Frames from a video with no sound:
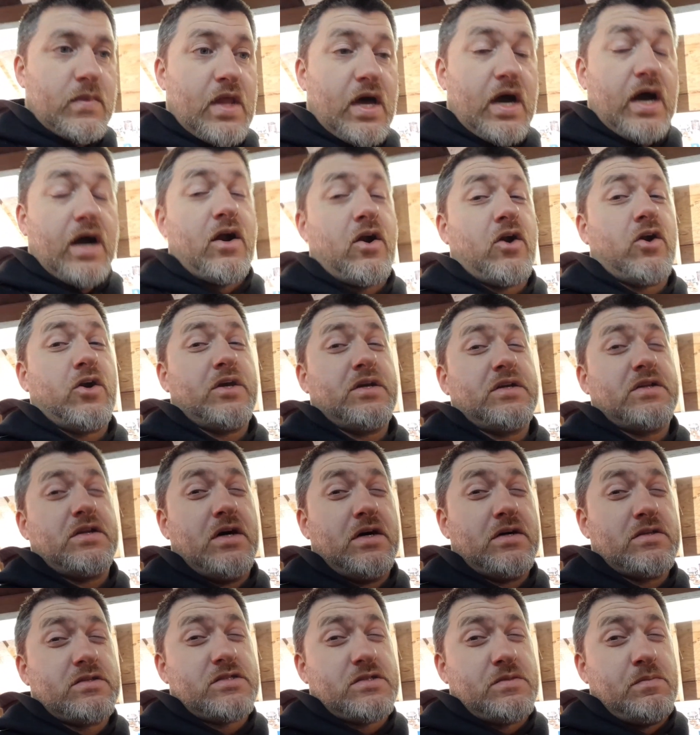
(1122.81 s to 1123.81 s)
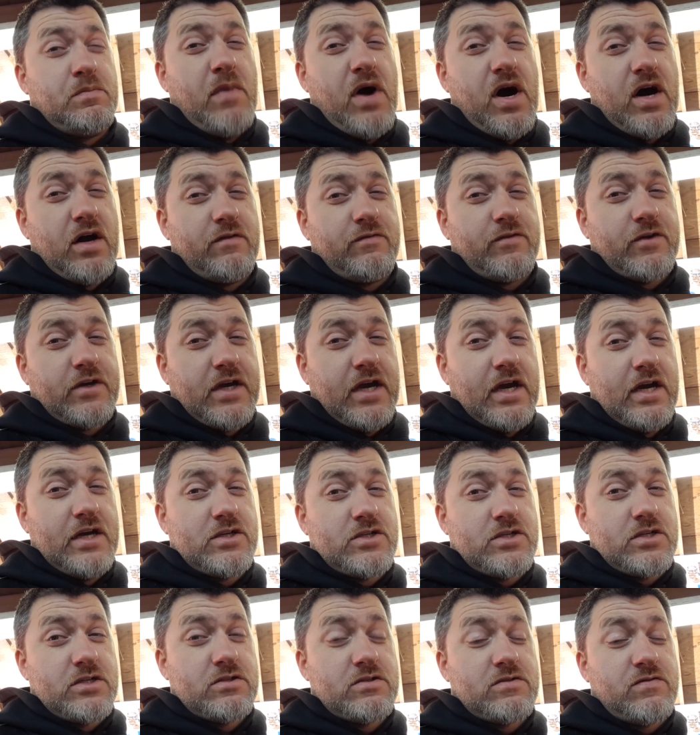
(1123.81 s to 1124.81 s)
I already done some
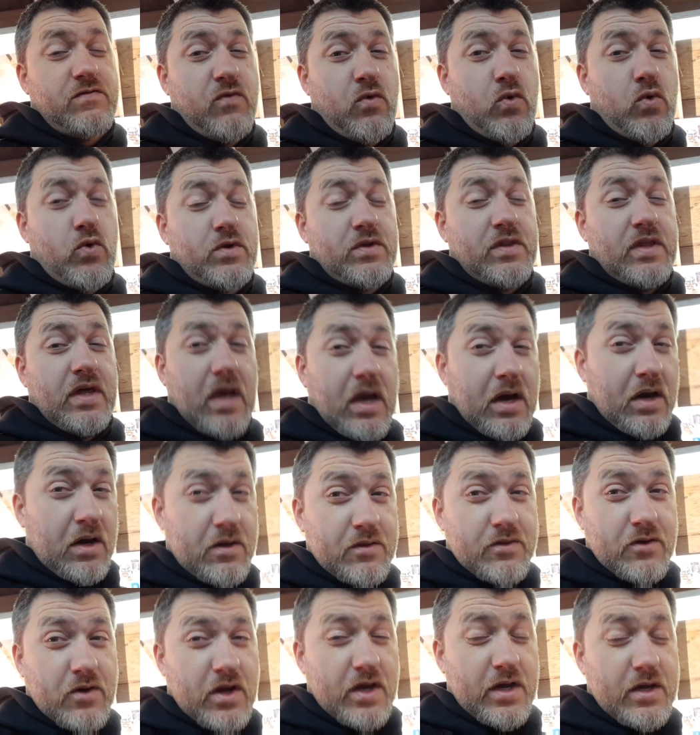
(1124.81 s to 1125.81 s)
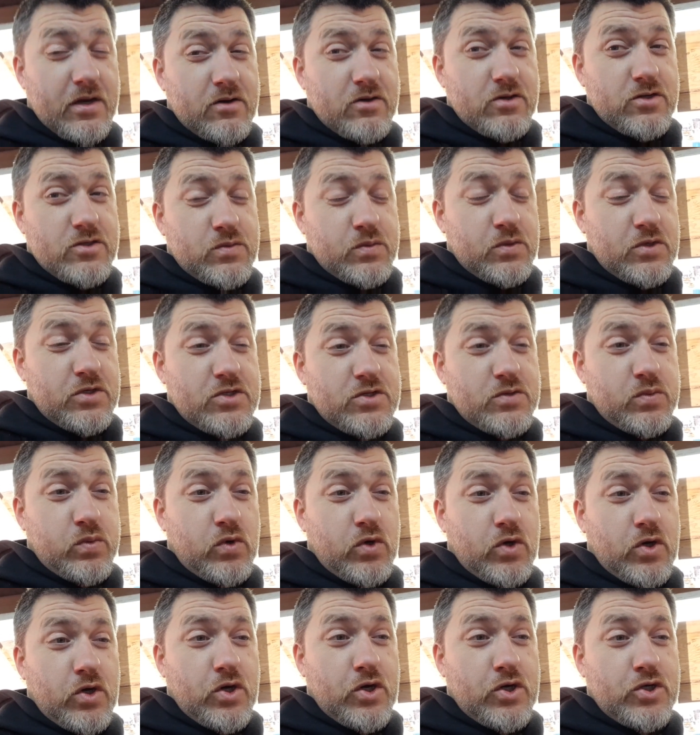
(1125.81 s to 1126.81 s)
modifications for the other headers, which
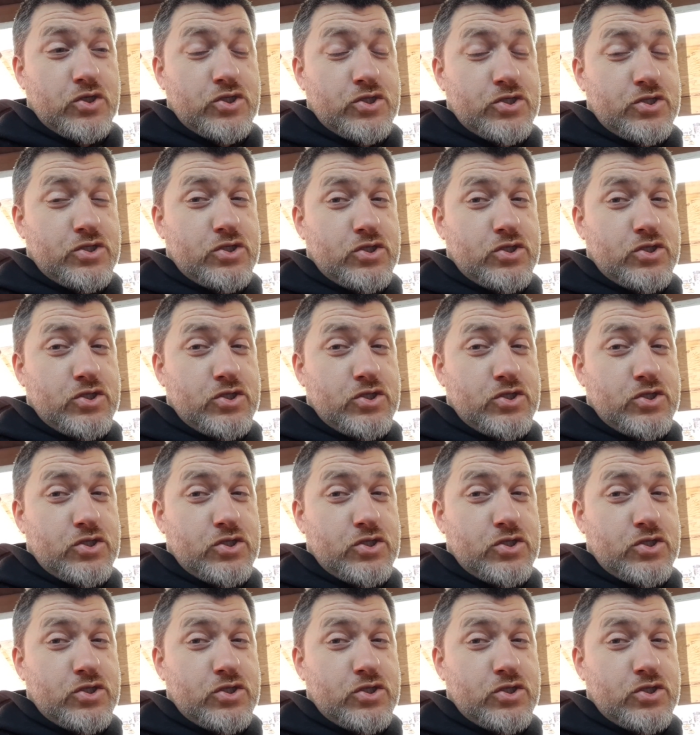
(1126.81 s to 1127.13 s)
were